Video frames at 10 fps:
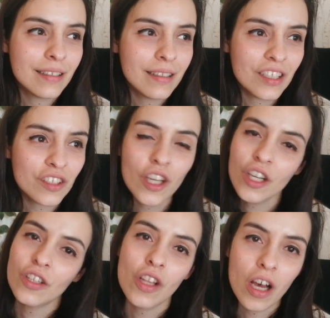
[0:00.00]
there's
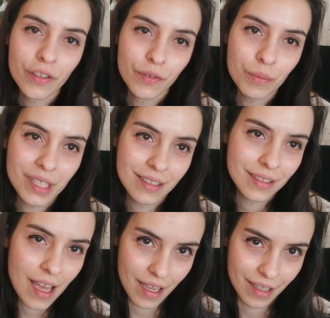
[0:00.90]
not a lot for me to
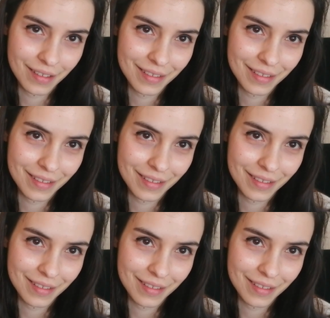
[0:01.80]
say